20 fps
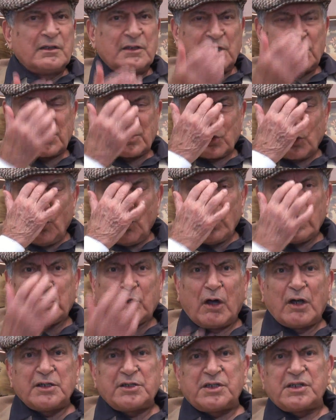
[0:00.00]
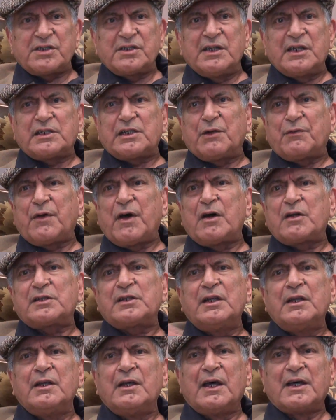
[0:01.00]
The soul consciousness of
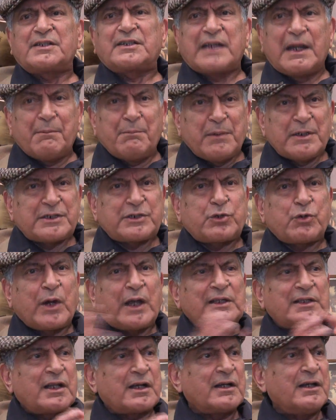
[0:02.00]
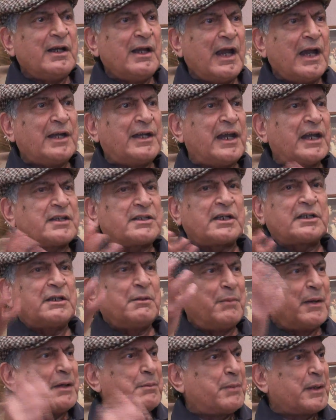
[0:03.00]
ours assembles together and takes at
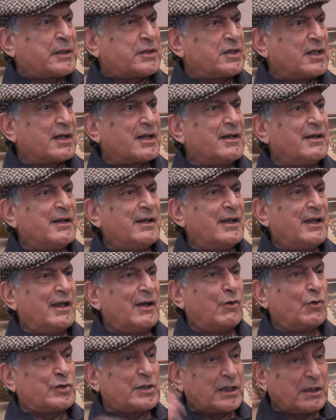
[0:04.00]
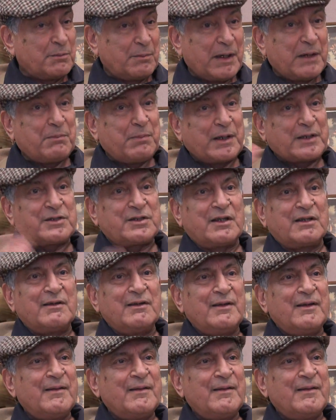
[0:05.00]
the big picture, looks at the big picture.